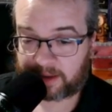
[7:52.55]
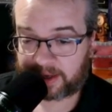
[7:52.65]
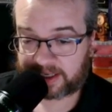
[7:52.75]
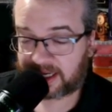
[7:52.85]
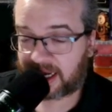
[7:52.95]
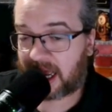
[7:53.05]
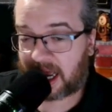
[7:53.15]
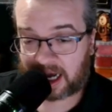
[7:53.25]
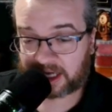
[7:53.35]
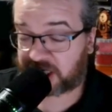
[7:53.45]
but
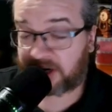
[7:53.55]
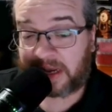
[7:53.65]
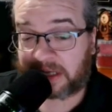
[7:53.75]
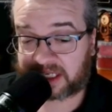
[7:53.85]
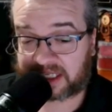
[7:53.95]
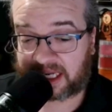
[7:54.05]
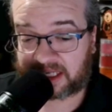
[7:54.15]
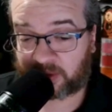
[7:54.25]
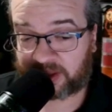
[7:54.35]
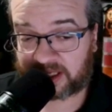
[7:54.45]
she found
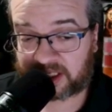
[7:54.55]
success with it.